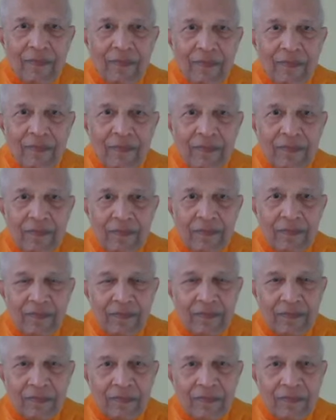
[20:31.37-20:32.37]

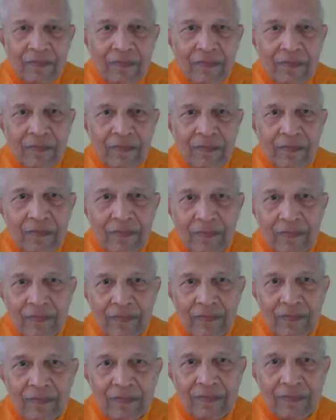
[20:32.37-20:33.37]

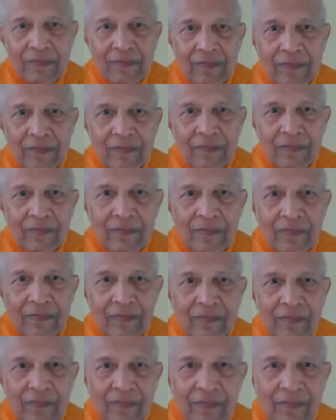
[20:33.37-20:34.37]

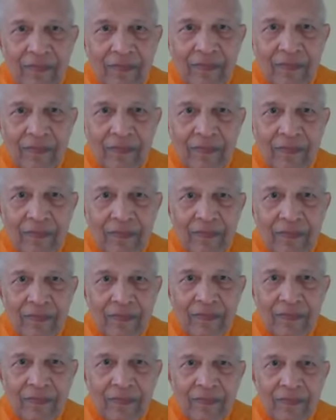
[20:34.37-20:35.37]

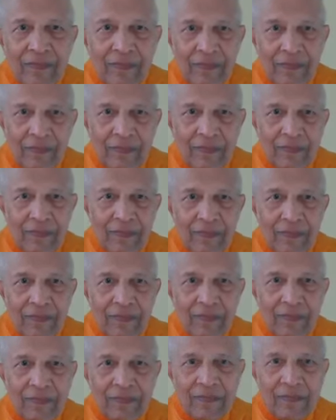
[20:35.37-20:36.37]

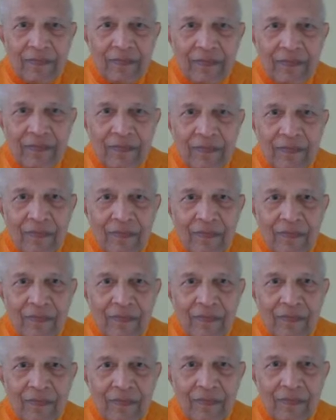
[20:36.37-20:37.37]

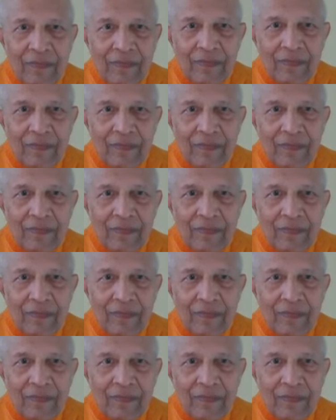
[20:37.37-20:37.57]
(not speaking)